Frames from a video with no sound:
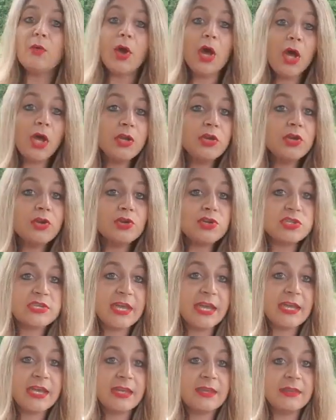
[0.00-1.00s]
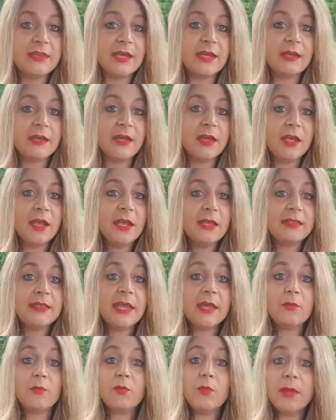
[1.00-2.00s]
understand
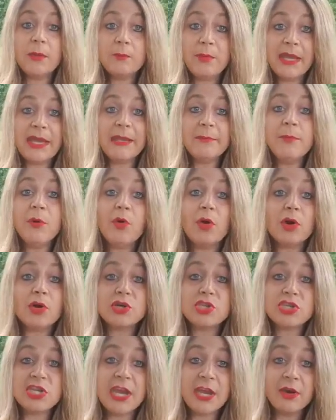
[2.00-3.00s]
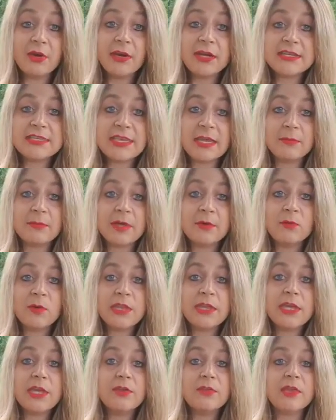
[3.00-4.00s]
that when people are sharing something
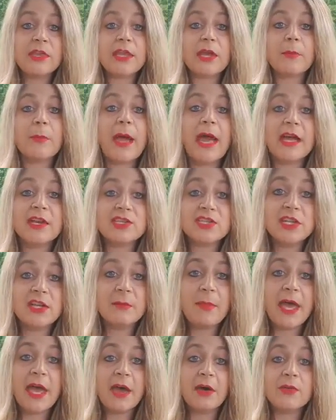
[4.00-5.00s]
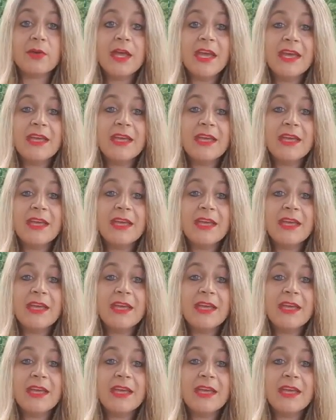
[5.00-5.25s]
with you that they're passionate about,